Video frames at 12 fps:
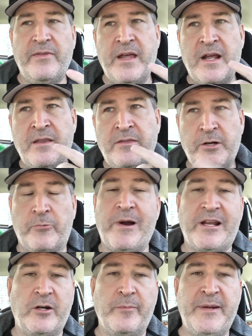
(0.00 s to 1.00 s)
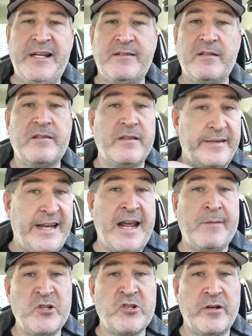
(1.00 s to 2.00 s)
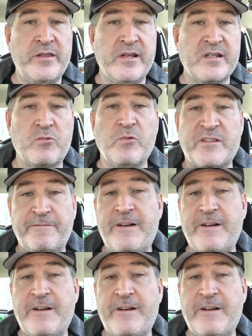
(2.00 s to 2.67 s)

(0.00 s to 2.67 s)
than their regular pizzas. The damage on this was